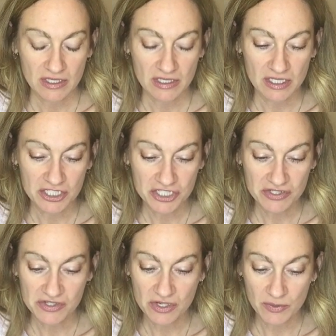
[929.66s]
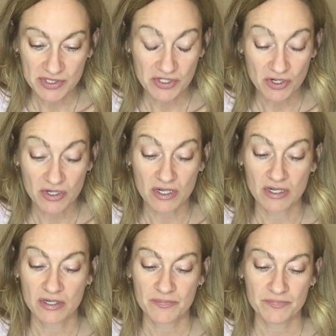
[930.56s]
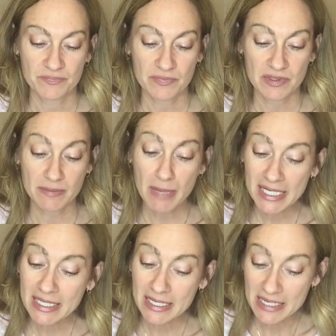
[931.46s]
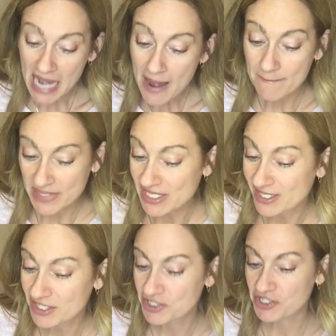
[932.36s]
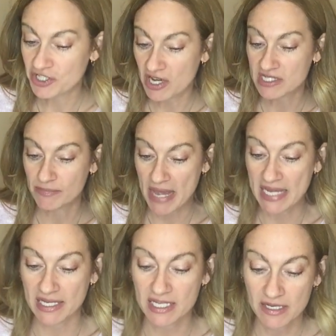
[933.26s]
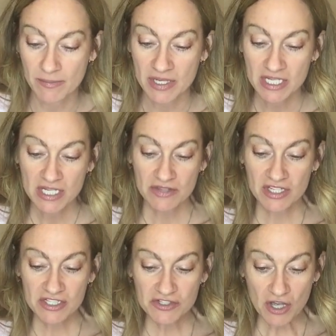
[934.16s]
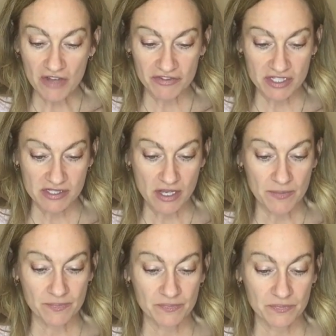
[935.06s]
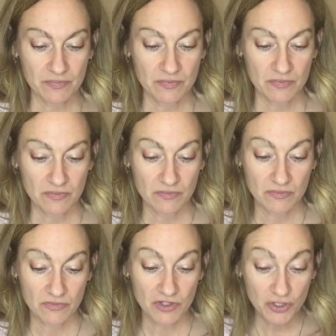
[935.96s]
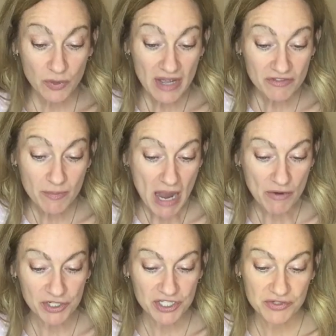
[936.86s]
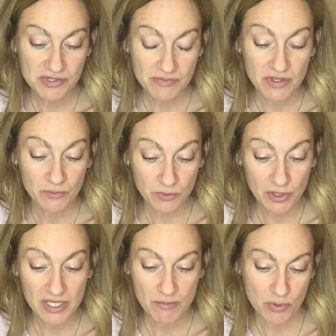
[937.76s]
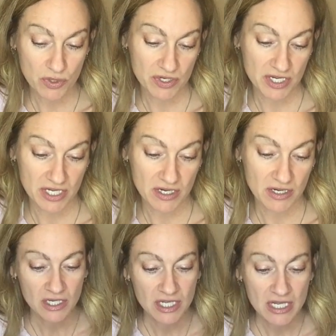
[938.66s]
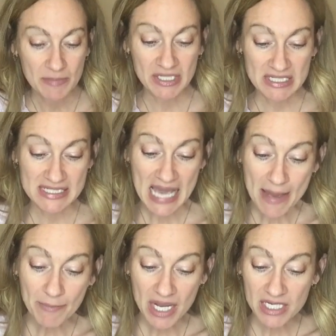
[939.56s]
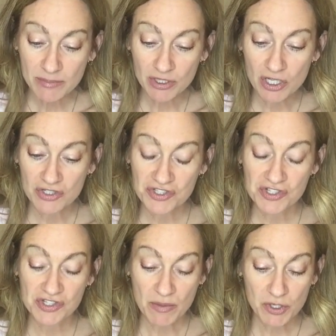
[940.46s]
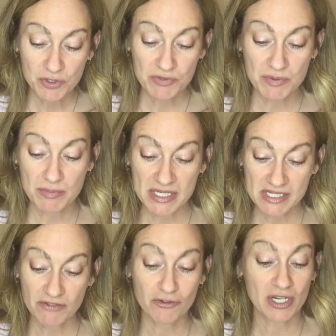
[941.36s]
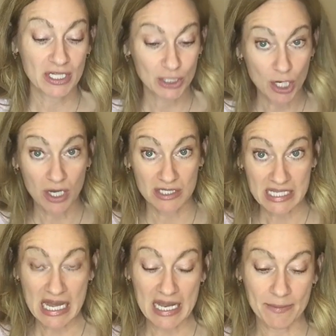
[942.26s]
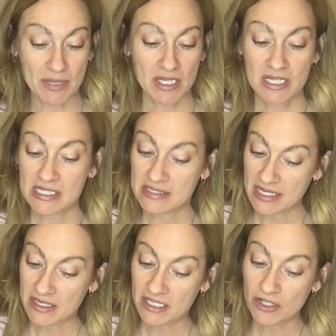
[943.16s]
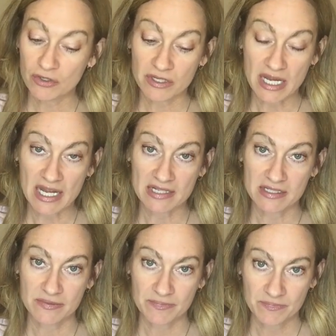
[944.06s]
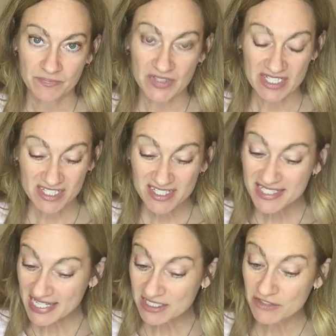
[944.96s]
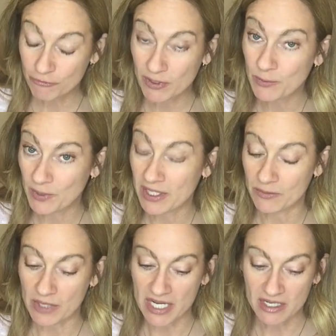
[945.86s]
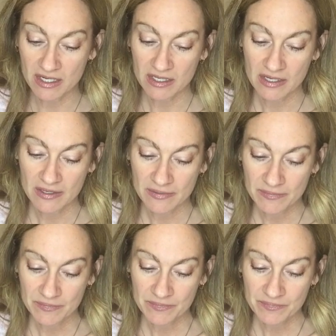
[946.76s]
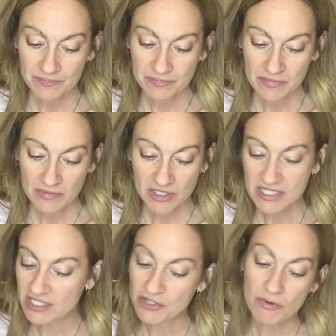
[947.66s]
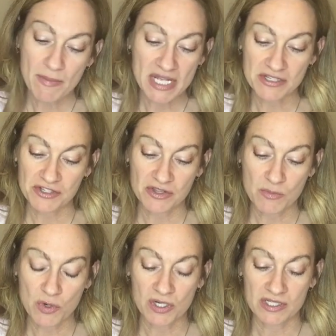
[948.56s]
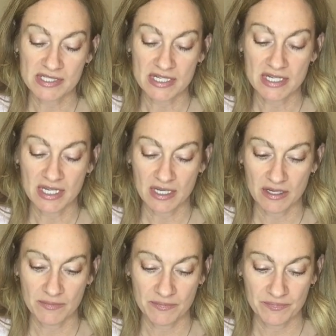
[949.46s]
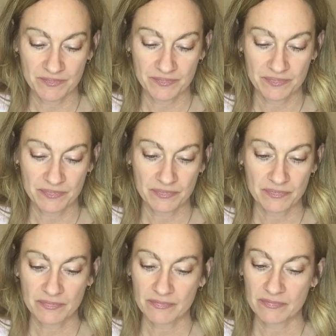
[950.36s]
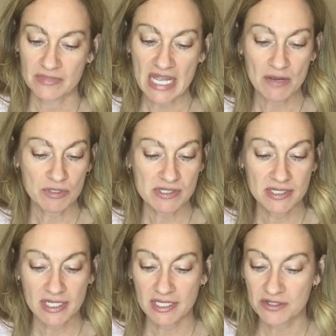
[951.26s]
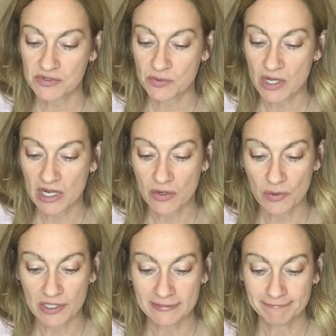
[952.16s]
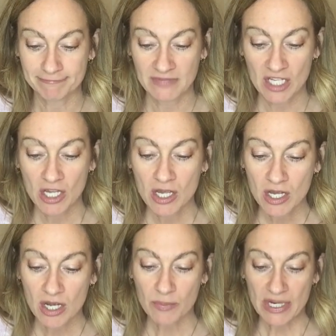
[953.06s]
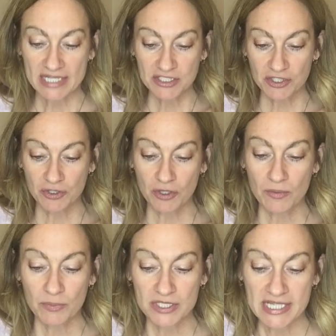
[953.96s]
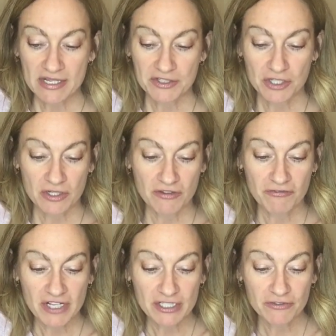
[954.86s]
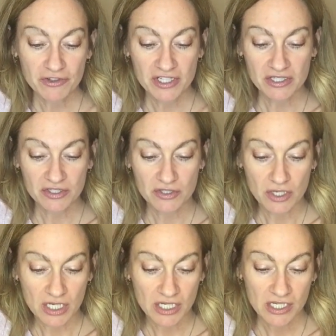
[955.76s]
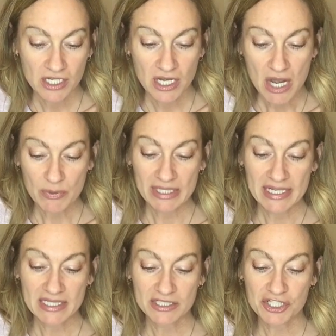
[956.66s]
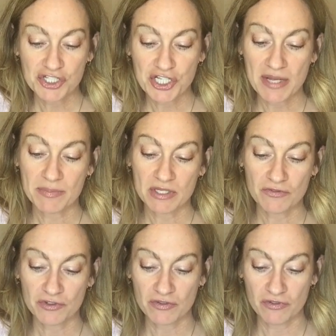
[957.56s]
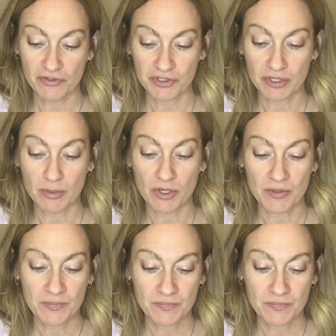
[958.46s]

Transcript: I just know it's her. It might not be, she tossed back at him, then softened some. You have the power to do something really important here, because that body belongs to someone who's been missing for a long time, Sandy or not. That's a detective win-win, right? Let's get the remains to the morgue, said Nick. That was Nick at his raw core. A practical protector, a fighter for the underdog, a relentless champion for the vulnerable.